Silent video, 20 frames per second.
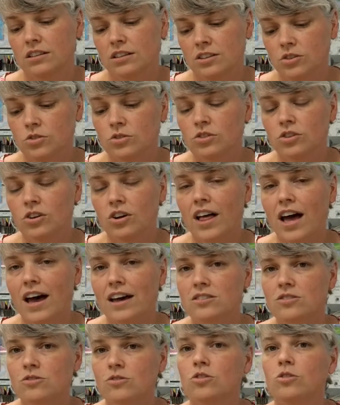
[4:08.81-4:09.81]
Google
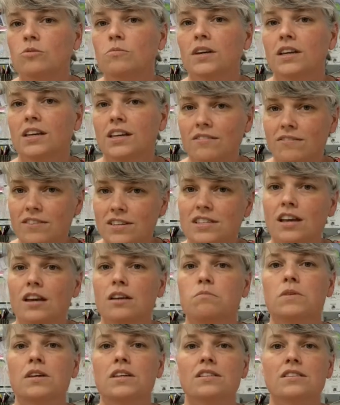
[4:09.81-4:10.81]
Classroom and give
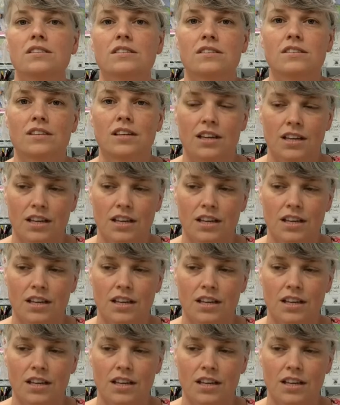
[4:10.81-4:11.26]
assignments